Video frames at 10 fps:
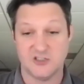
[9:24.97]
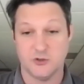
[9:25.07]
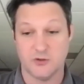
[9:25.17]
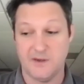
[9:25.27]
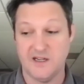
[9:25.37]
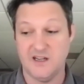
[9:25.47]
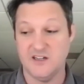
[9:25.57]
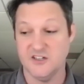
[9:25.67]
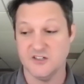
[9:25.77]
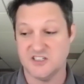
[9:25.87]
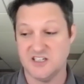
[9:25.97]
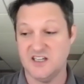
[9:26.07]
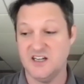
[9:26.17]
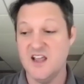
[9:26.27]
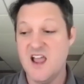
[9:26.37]
you gripping into your
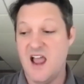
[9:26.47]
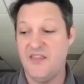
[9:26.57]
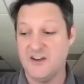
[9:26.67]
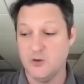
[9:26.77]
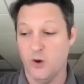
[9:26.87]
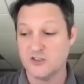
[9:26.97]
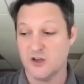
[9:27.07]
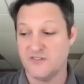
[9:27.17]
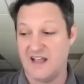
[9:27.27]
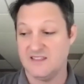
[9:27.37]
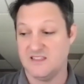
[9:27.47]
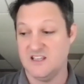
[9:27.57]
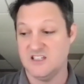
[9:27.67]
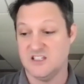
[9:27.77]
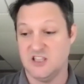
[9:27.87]
seat. And then you also have got
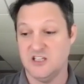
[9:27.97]
this